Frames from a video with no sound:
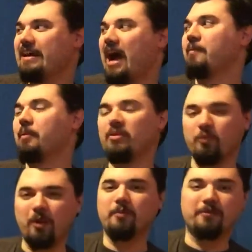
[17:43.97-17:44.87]
I remember that
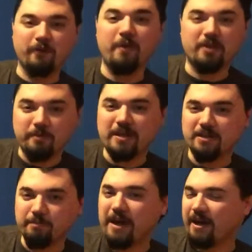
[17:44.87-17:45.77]
Willem Dafoe ended up being
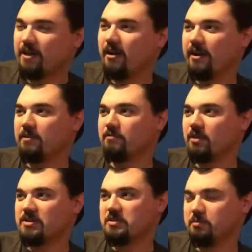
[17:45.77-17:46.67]
the bad guy and
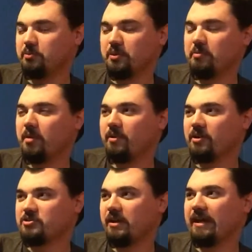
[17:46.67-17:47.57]
Ice Cube blew him up on a
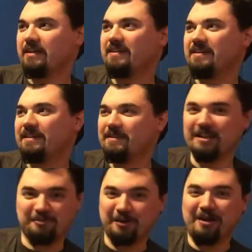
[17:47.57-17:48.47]
train.
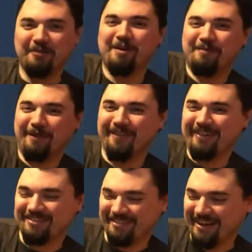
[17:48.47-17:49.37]
That's what I remember
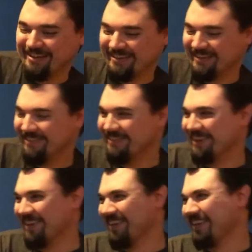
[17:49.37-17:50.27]
about State of the
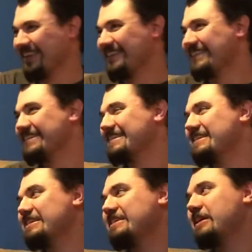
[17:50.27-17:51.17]
Union.
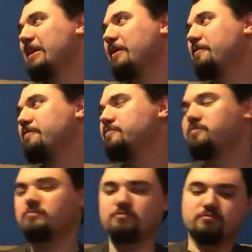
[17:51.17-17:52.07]
Um,
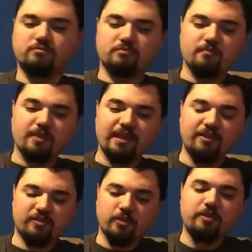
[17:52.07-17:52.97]

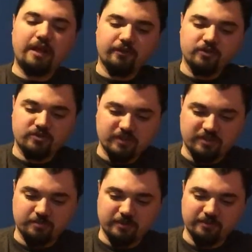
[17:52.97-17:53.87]
and so now there's
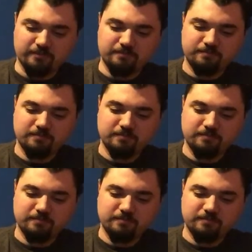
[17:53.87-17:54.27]
this one.